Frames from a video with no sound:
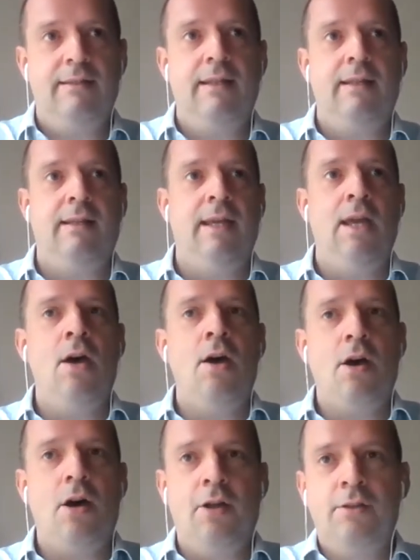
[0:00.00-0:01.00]
that they
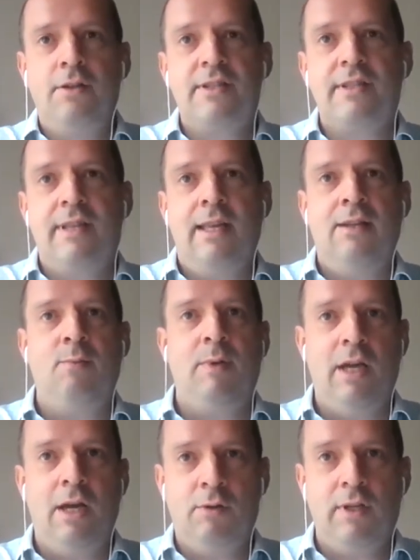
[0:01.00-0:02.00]
understand
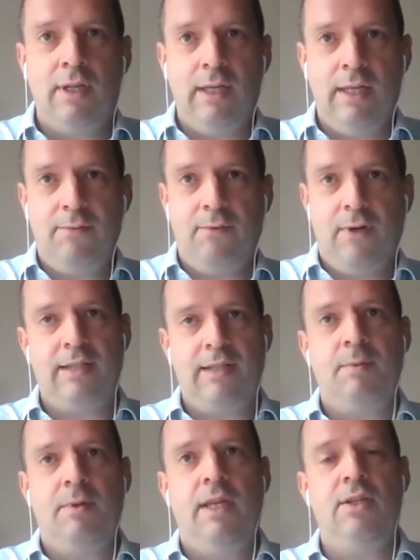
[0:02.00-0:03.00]
without a need for
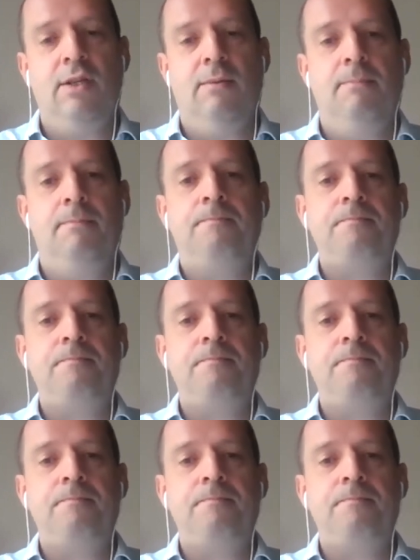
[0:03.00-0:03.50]
explanation.